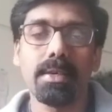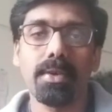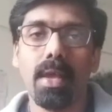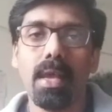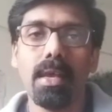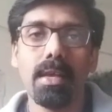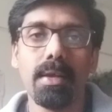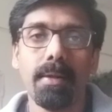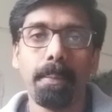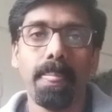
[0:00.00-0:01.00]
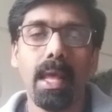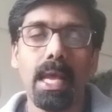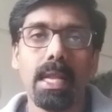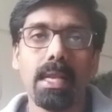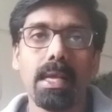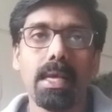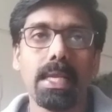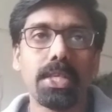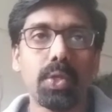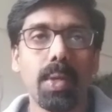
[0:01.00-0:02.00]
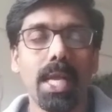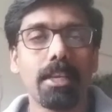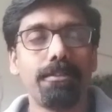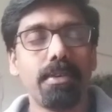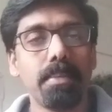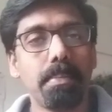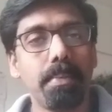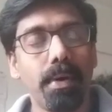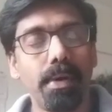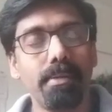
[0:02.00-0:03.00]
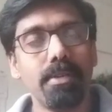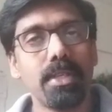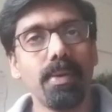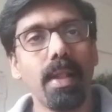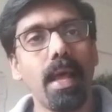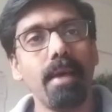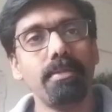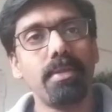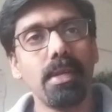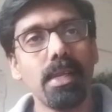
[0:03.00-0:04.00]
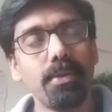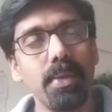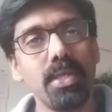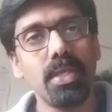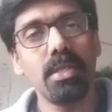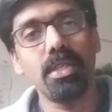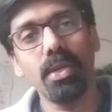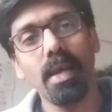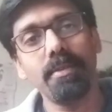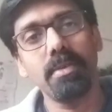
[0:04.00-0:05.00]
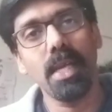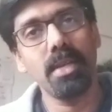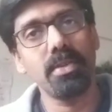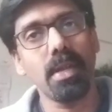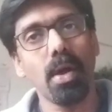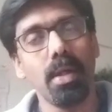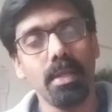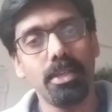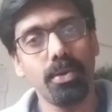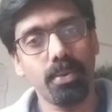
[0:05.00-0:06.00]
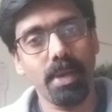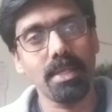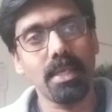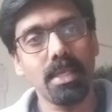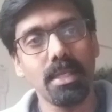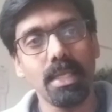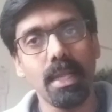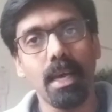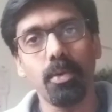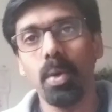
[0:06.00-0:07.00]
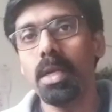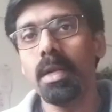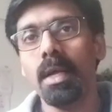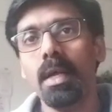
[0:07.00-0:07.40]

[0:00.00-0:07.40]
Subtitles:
Okay, and an extract from a poem which will have 3 questions. You have to answer only 2 questions in that one.